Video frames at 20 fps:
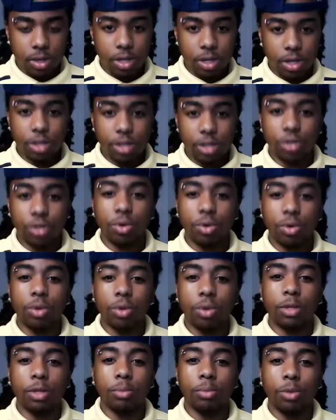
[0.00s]

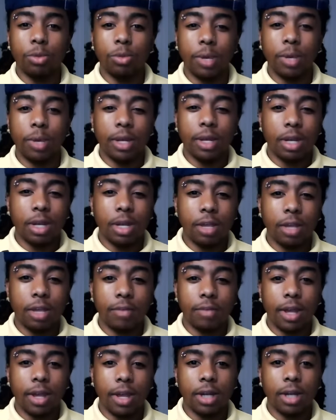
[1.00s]
control them, the way they live.
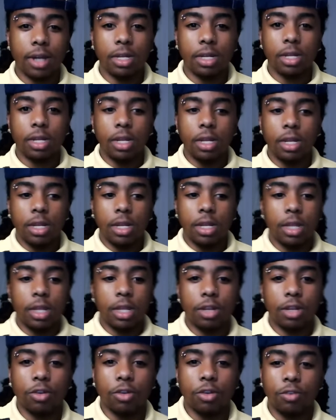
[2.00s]
They kind of
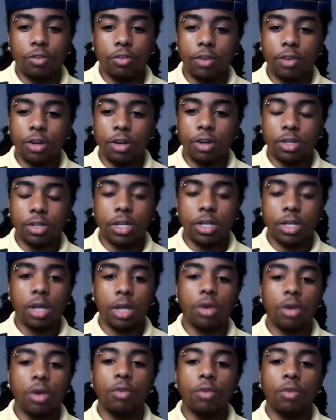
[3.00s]
let those fears
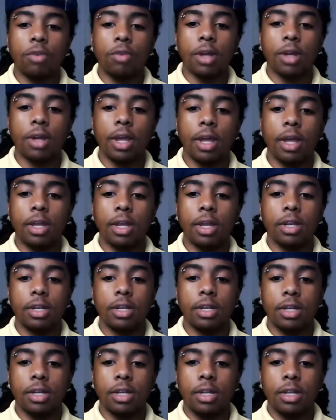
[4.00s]
take over, like,
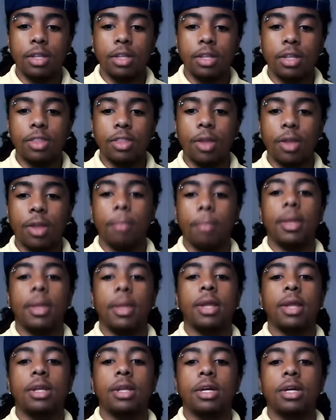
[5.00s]
their
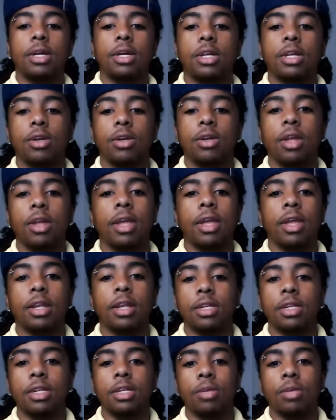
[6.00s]
manhood
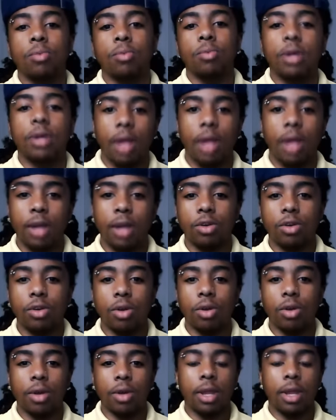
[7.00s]
and whatnot, you
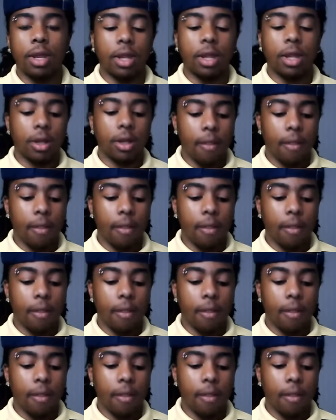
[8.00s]
know. And